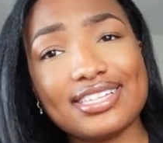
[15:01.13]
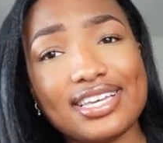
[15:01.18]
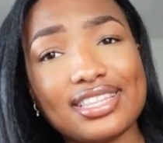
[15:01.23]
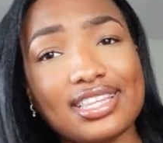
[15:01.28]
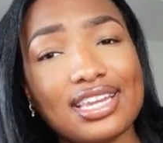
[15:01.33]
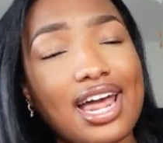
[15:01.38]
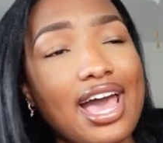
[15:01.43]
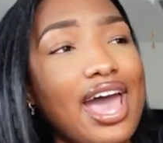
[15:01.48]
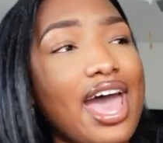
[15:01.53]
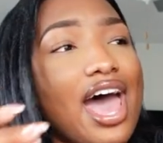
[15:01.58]
thing
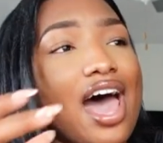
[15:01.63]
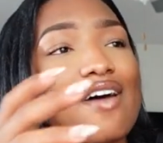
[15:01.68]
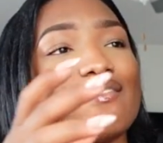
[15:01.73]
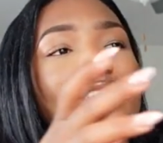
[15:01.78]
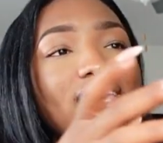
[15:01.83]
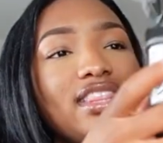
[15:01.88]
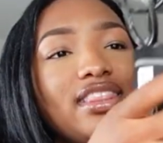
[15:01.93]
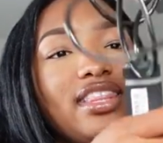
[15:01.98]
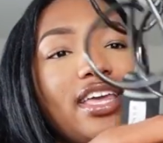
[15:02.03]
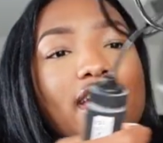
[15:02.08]
that I
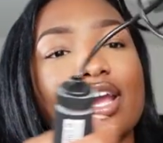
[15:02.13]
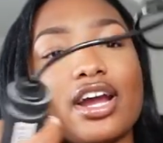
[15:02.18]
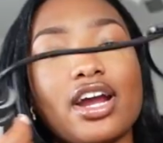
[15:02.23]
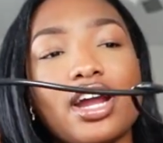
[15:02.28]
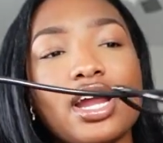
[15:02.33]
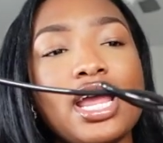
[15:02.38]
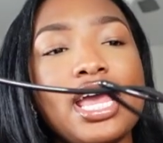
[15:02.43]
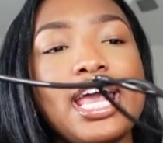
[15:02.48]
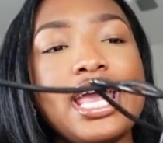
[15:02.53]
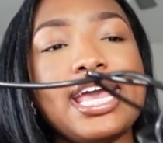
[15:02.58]
have in
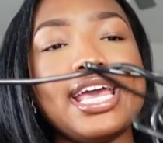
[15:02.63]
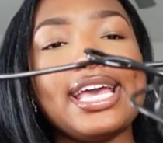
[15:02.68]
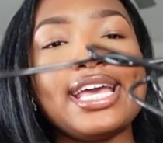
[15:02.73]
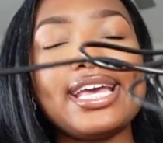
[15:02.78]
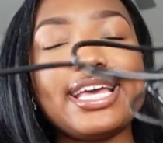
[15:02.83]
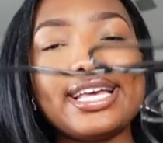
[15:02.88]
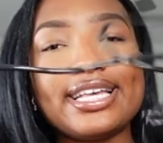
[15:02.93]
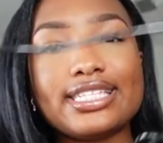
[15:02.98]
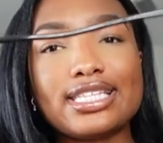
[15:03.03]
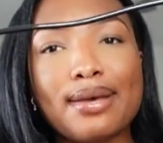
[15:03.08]
there
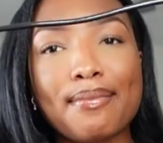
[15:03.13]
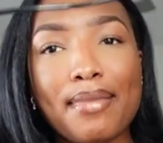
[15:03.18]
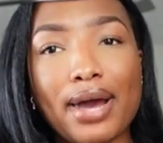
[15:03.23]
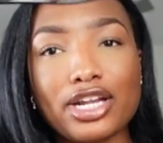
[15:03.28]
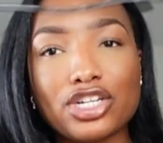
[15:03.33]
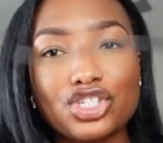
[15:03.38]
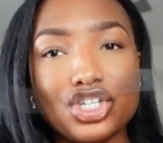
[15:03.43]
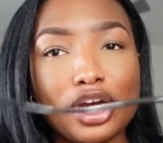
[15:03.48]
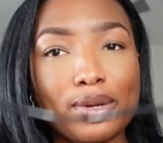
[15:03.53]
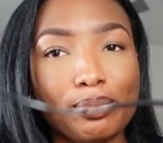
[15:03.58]
is
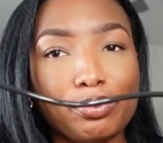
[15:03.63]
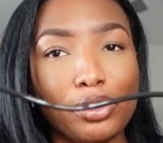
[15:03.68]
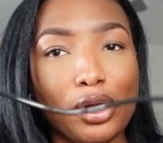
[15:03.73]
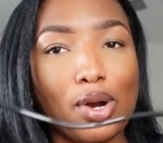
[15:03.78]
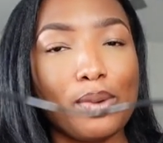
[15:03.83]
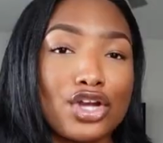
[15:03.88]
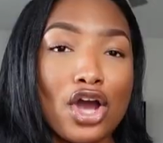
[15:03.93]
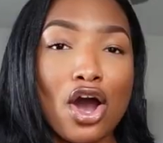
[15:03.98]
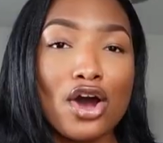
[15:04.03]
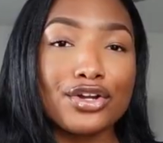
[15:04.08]
my jump
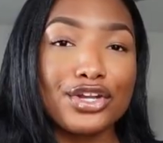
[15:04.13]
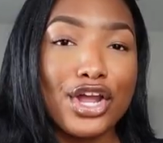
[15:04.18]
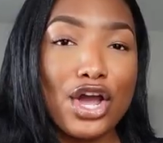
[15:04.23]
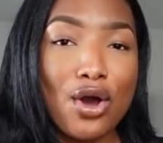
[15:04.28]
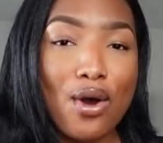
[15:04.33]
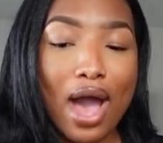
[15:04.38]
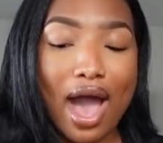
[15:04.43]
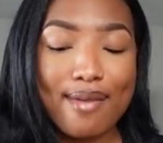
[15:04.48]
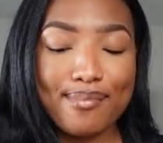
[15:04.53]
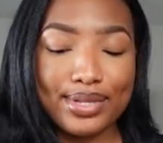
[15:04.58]
rope. Y'all
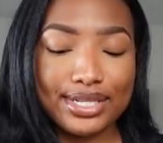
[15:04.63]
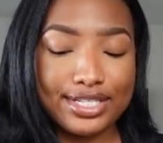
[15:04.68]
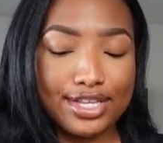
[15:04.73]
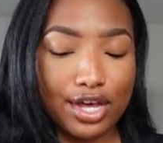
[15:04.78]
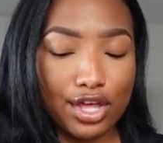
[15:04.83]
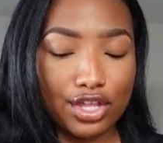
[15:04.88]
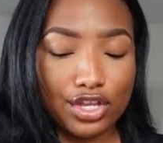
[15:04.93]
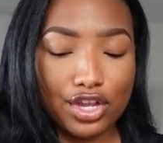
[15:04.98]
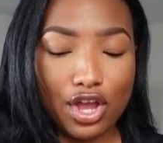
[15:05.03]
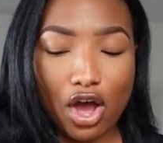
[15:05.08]
know I've been
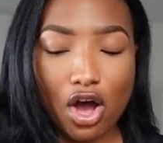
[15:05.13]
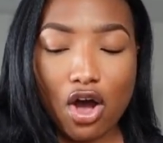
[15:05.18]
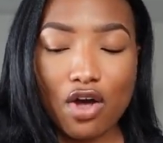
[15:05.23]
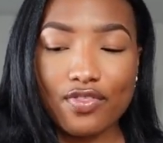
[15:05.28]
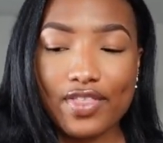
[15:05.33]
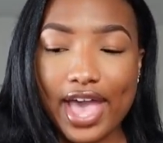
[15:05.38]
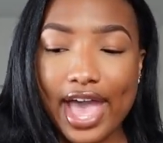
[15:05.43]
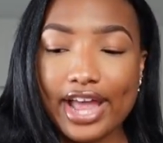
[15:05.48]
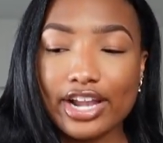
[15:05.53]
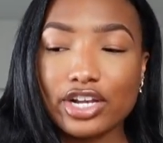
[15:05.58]
telling y'all
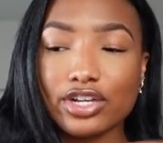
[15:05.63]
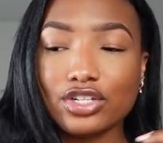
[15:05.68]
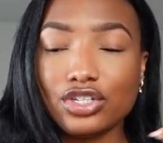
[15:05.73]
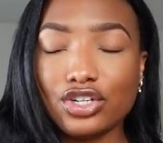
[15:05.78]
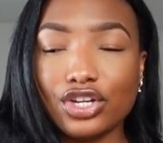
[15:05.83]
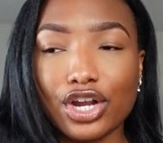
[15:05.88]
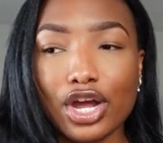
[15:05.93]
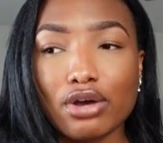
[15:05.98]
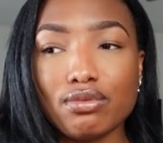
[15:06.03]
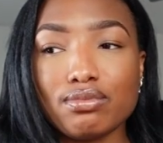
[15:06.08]
that,
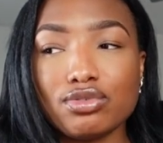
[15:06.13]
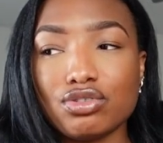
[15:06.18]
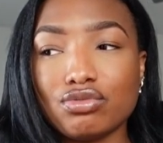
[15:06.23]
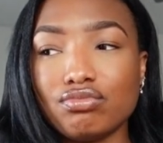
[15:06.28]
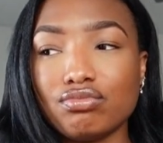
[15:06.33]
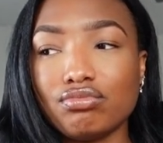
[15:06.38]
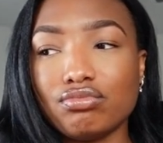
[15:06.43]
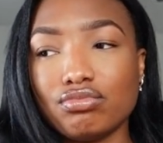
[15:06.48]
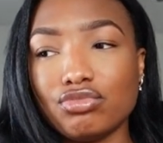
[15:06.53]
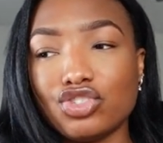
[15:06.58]
you know,
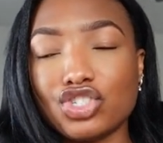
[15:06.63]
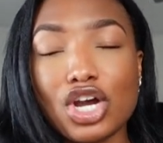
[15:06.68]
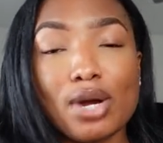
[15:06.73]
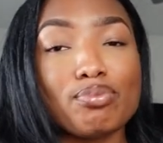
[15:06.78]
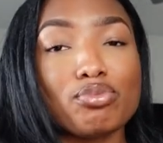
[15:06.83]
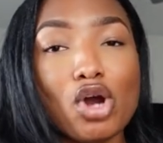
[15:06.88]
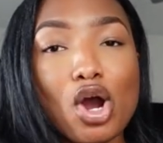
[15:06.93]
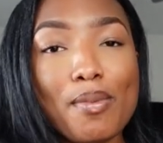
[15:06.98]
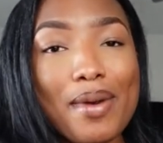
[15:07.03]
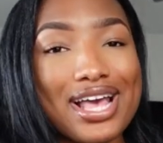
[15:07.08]

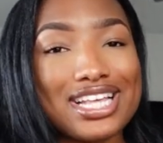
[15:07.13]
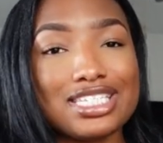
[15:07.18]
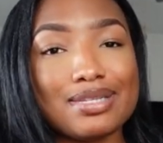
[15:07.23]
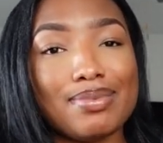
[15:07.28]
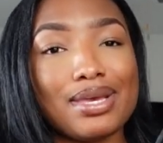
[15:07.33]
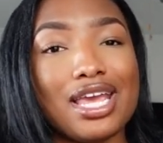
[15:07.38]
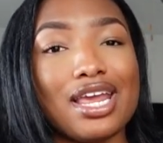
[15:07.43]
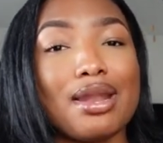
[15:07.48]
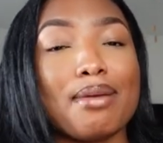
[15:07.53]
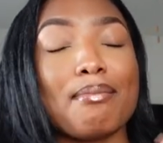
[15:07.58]
jump rope has
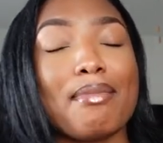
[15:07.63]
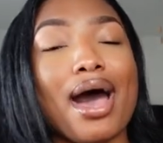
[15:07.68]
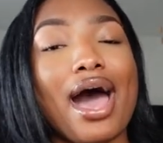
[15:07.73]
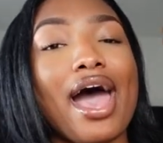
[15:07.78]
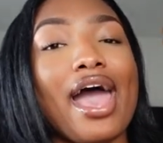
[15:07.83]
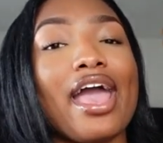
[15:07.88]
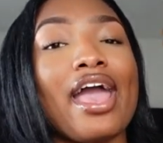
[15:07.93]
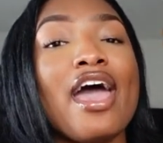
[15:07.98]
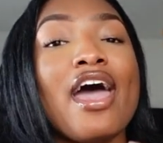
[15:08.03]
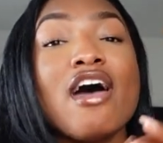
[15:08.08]
been
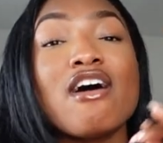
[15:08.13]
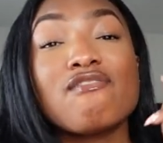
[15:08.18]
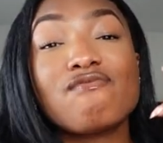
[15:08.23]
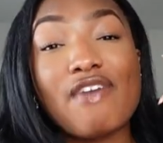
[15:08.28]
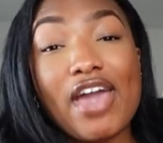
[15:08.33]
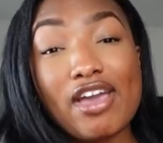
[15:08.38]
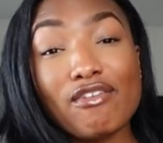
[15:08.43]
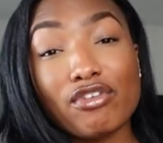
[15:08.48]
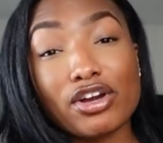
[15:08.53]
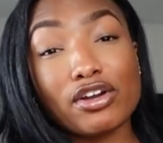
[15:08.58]
my
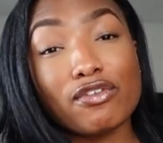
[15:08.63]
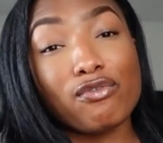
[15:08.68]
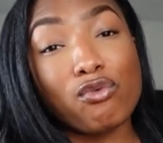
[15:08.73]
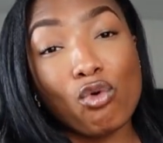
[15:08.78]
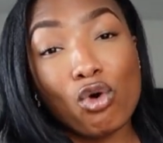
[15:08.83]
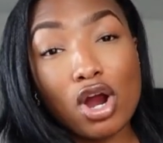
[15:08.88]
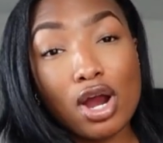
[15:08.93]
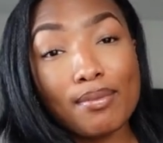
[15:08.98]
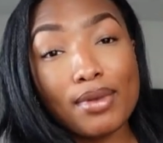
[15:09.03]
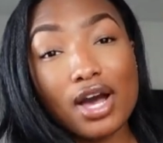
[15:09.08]
favorite
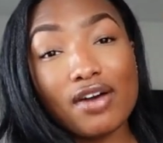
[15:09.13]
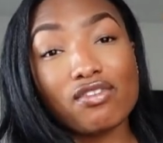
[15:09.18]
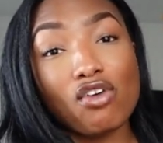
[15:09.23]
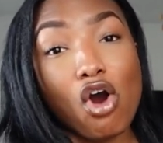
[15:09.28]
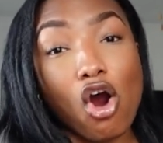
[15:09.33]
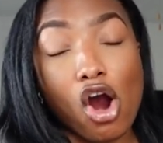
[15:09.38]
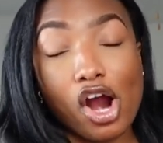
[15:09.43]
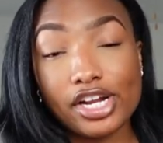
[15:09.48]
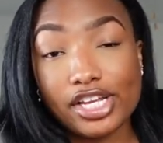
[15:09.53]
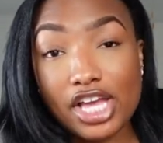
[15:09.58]
form of
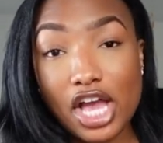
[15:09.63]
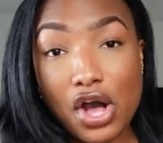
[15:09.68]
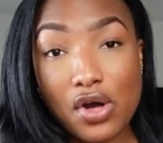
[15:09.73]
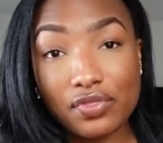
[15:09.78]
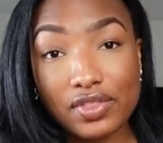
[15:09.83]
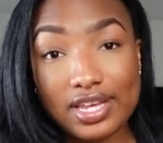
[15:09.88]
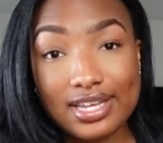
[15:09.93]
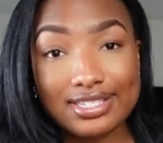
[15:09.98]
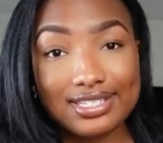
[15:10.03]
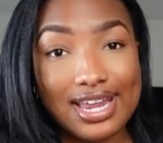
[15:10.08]

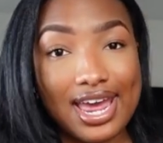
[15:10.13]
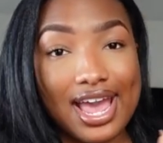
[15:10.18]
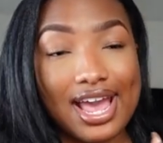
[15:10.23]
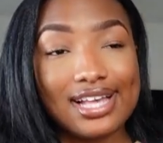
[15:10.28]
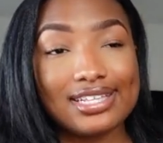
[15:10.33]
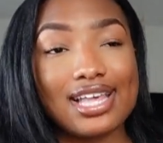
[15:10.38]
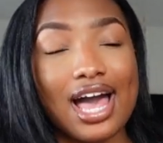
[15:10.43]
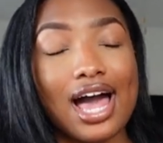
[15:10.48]
cardio these days.